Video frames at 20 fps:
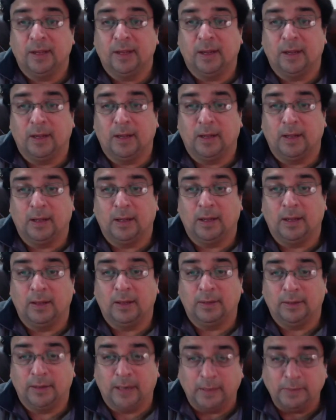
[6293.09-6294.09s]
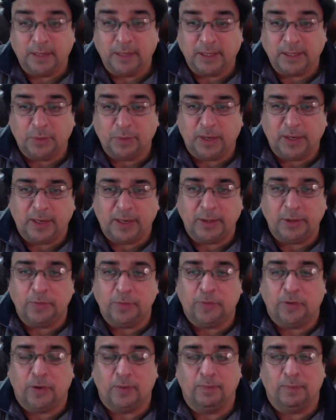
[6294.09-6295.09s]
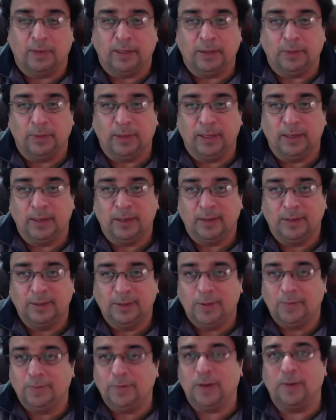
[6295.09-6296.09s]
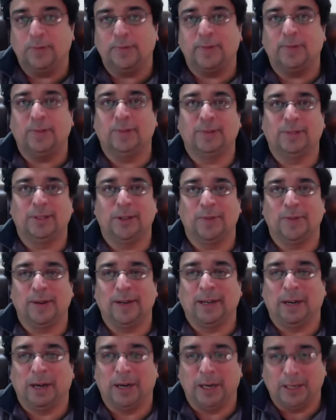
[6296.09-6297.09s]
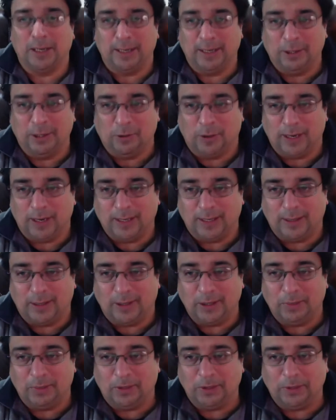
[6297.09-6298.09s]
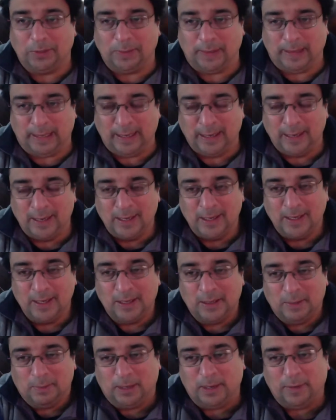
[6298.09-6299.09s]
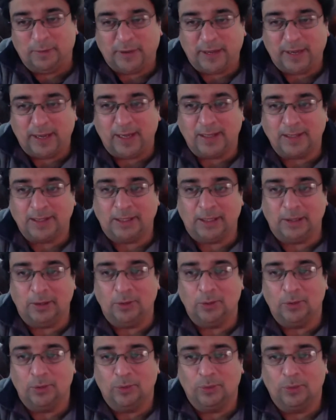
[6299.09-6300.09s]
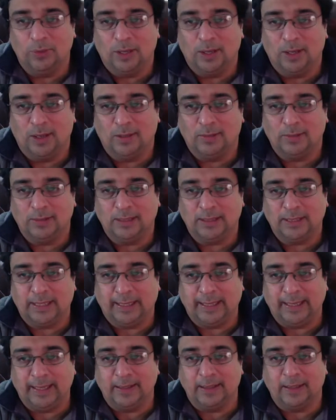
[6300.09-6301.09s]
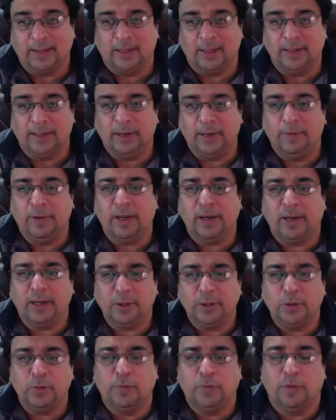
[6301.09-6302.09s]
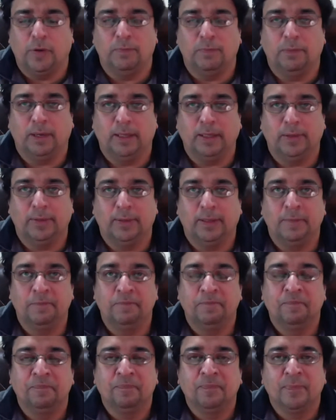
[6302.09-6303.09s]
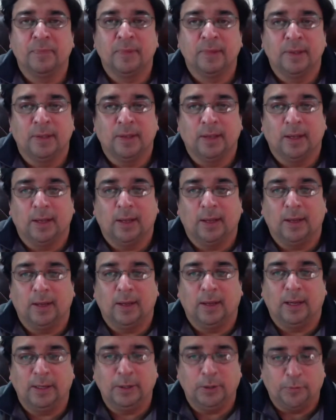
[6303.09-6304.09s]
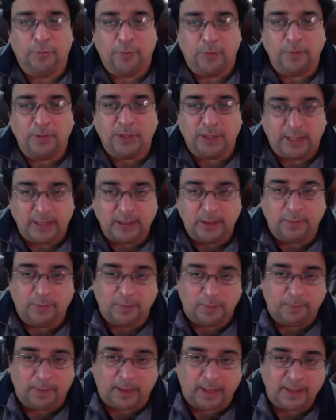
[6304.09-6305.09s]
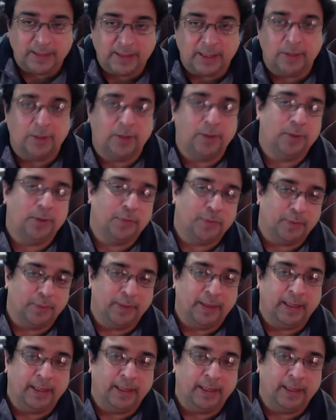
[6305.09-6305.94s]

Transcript: Ramdas, where are you from, by the way? You've inquired a lot about me, but if I ask you the city and the country, where are you from, by the way? Are you from Sindh, from Pakistan, or are you from